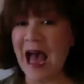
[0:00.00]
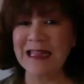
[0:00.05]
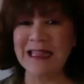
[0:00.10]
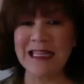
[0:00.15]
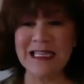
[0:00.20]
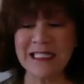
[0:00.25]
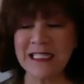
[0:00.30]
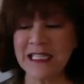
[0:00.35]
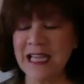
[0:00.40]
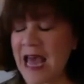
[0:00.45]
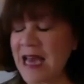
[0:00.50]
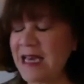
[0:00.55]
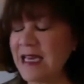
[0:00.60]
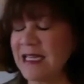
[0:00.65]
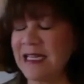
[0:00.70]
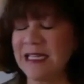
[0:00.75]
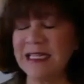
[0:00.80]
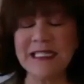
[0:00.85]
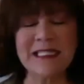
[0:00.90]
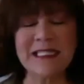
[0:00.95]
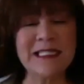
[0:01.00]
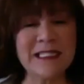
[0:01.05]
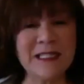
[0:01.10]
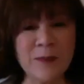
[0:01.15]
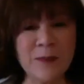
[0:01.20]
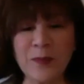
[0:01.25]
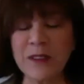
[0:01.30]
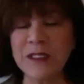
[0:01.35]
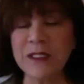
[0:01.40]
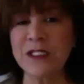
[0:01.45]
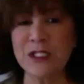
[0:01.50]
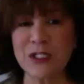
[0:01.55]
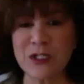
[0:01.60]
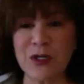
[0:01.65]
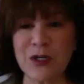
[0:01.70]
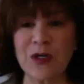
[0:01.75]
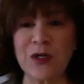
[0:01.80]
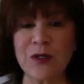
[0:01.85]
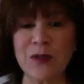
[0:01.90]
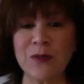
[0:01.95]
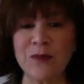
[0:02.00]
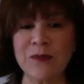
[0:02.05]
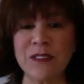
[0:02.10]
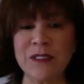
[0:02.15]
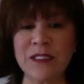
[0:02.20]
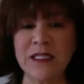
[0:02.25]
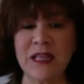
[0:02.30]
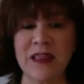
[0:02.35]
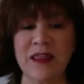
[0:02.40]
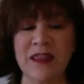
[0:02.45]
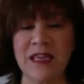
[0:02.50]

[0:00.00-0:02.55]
this, in its simplest terms,